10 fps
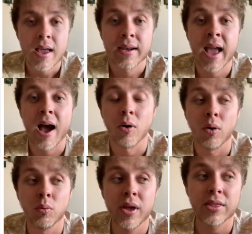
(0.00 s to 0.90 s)
Now,
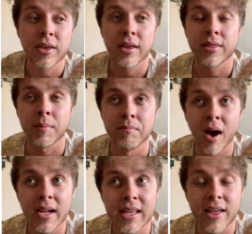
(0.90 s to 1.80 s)
with the
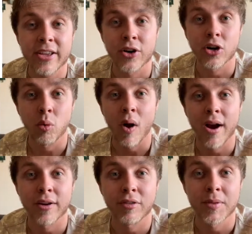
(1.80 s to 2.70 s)
money that you're
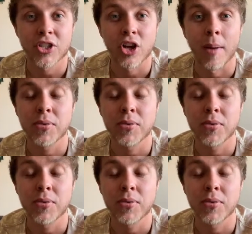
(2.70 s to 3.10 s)
acquiring from the shop,